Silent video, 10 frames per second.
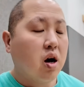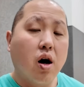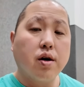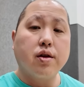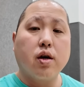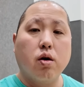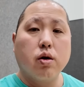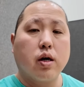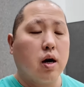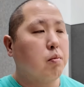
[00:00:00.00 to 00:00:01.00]
Are they
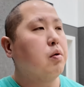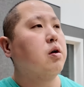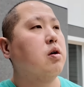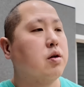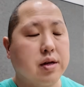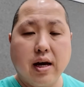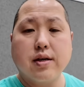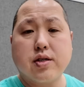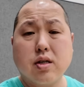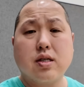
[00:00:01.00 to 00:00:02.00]
going to come? The
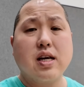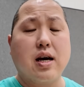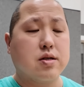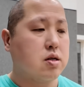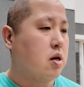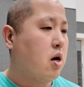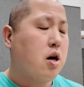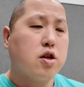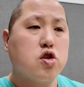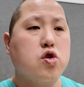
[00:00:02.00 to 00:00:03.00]
answer is yes.
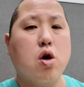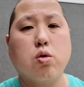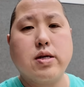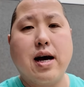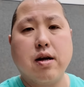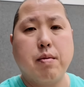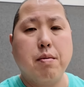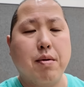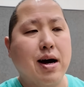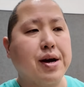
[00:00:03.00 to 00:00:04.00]
There's no doubt in my
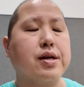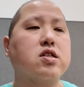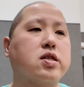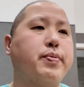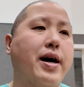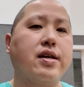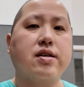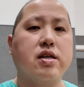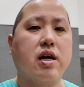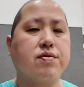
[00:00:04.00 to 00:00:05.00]
mind, spot
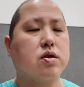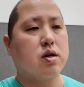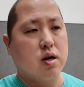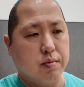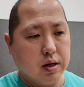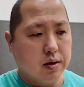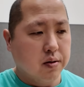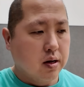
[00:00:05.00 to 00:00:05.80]
ETFs are coming.